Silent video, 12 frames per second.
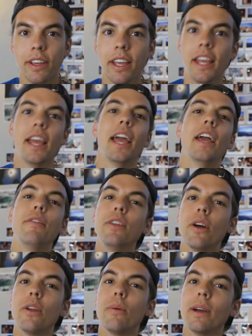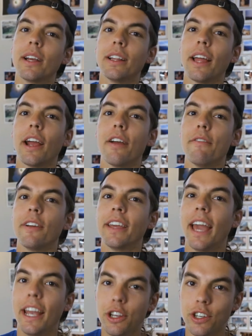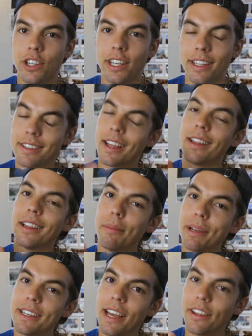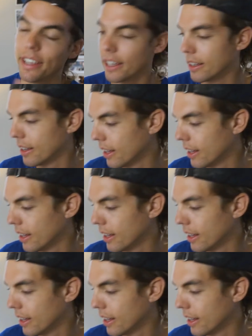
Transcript: And if you don't know what clarification is, well, let me tell you.